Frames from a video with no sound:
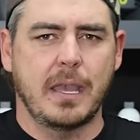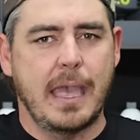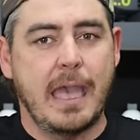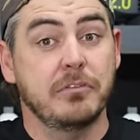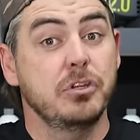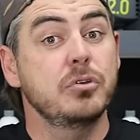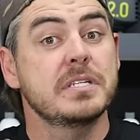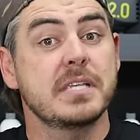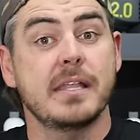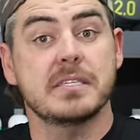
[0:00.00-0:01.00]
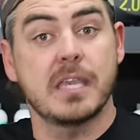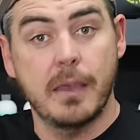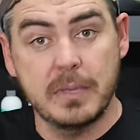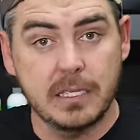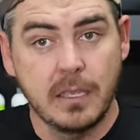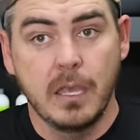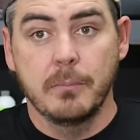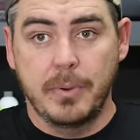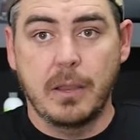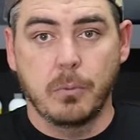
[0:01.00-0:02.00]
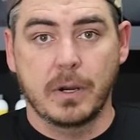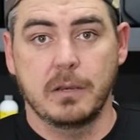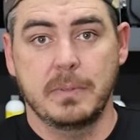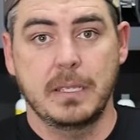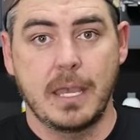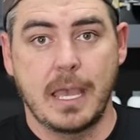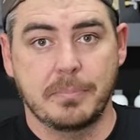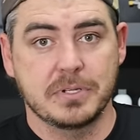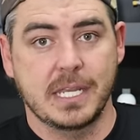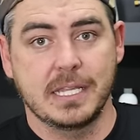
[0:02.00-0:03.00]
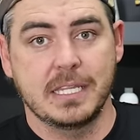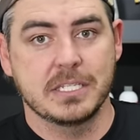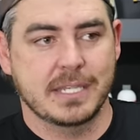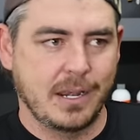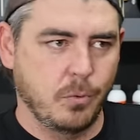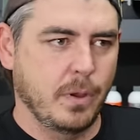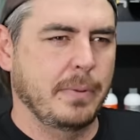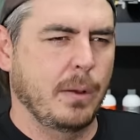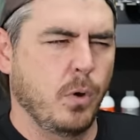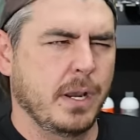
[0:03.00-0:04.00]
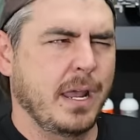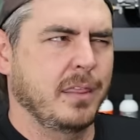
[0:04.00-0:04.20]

I have new designs coming, but we're gonna be presenting these kind of one by one,